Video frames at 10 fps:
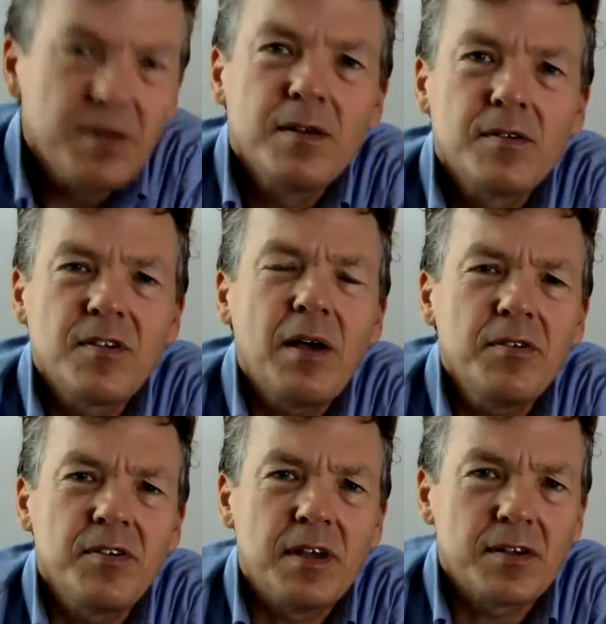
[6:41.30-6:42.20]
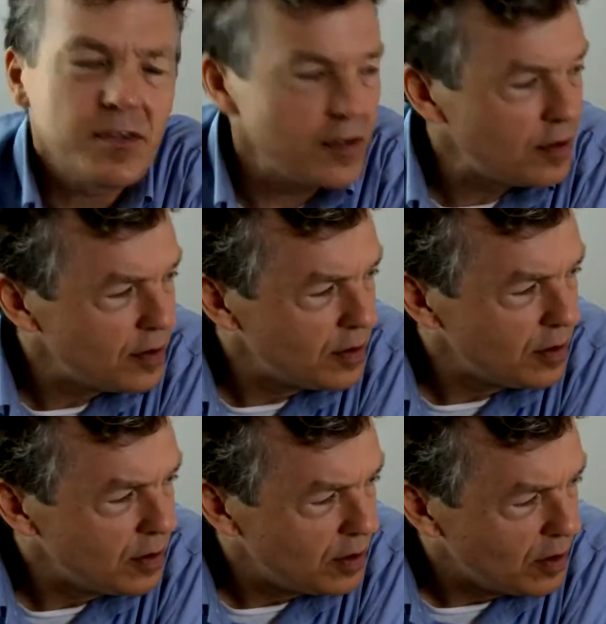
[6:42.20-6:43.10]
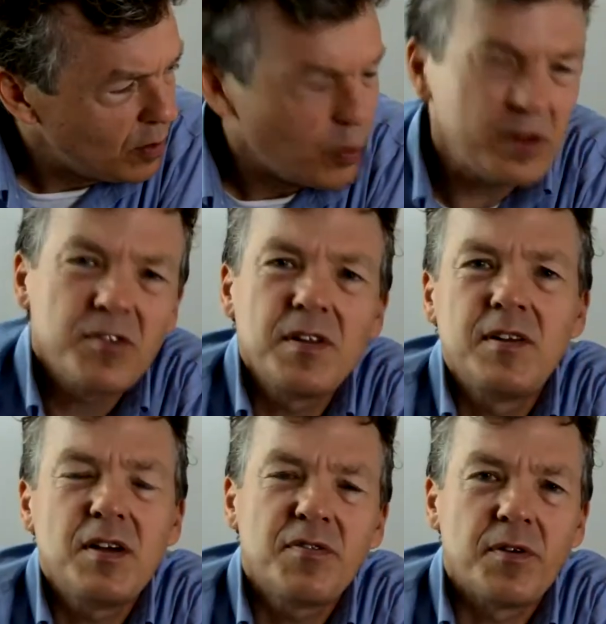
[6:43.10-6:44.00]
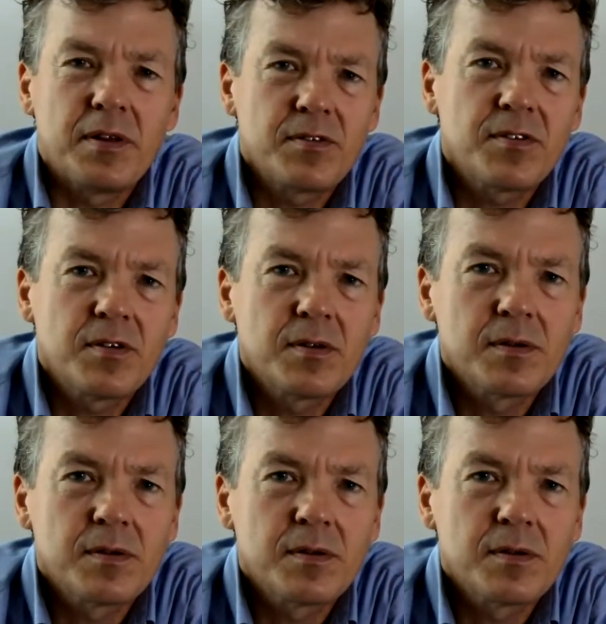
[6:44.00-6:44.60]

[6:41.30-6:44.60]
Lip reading: Celsius. What's the difference?